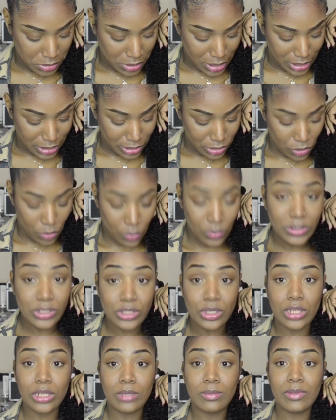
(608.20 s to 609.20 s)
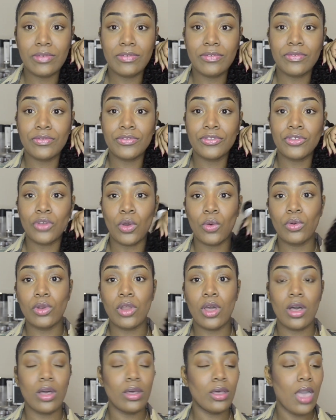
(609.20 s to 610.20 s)
I know it's gonna be so
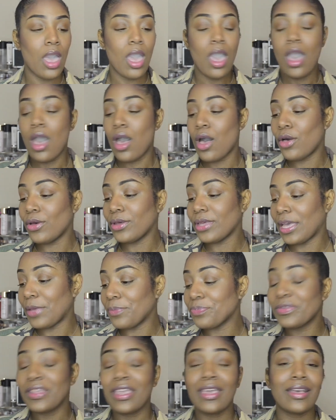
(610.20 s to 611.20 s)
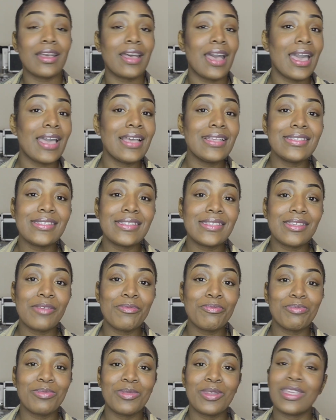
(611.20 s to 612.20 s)
long. Okay guys,
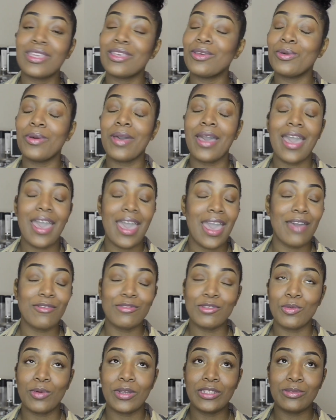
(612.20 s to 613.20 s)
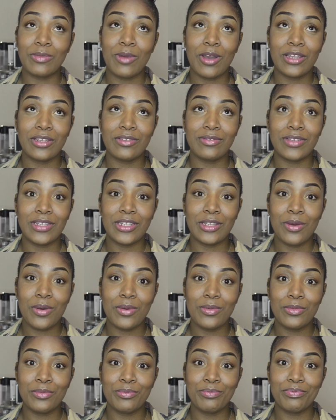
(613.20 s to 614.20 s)
you have to watch my other
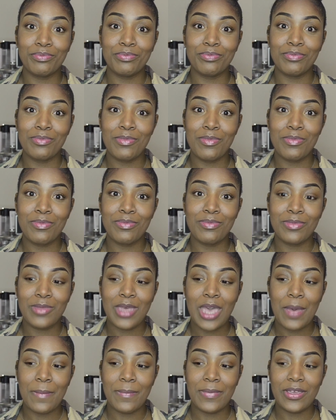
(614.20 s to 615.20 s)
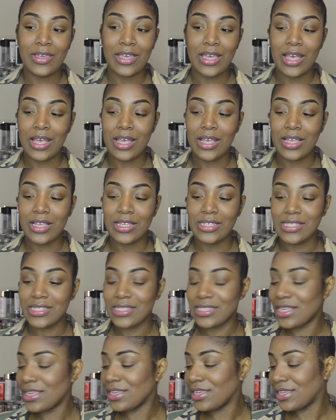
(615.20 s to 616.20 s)
video
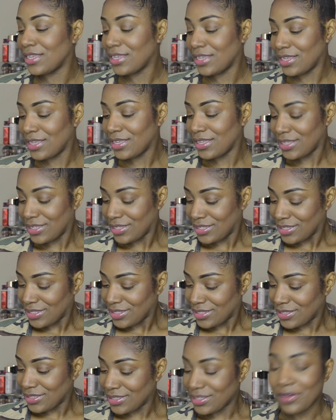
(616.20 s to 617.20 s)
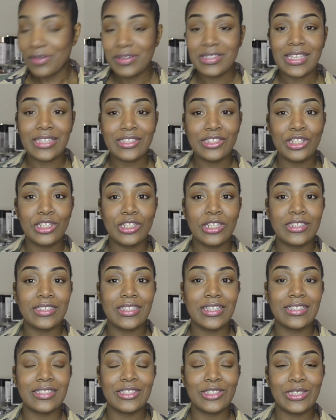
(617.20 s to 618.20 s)
because there is actually
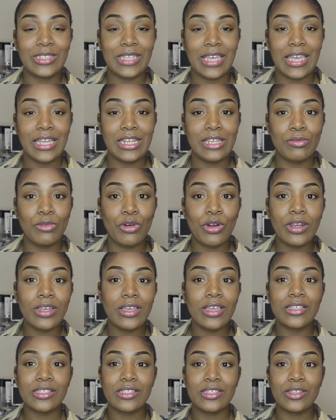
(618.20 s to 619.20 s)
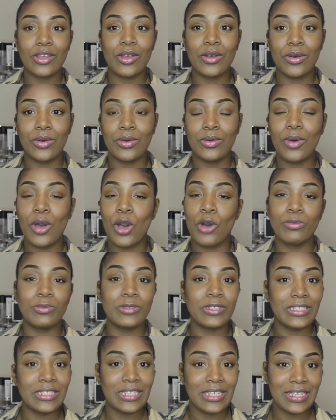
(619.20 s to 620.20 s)
nothing to say anymore. So hope
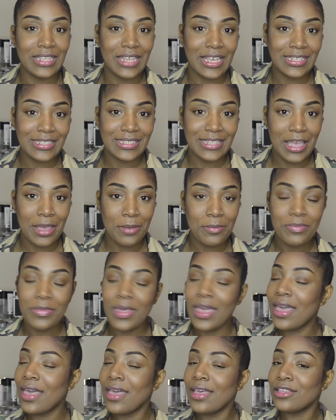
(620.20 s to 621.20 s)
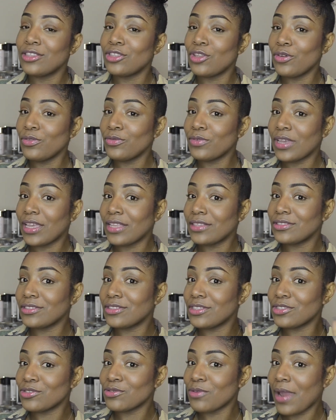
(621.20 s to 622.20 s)
to see you next time. Don't forget to
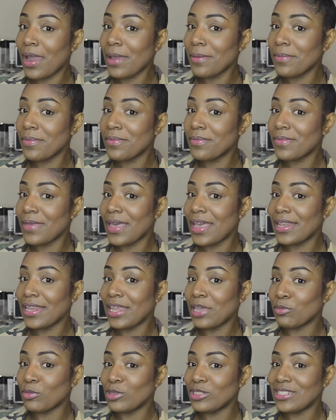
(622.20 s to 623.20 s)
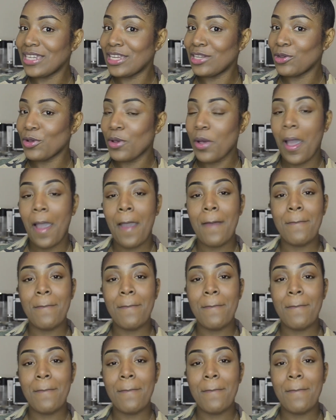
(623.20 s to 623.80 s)
subscribe and like my channel.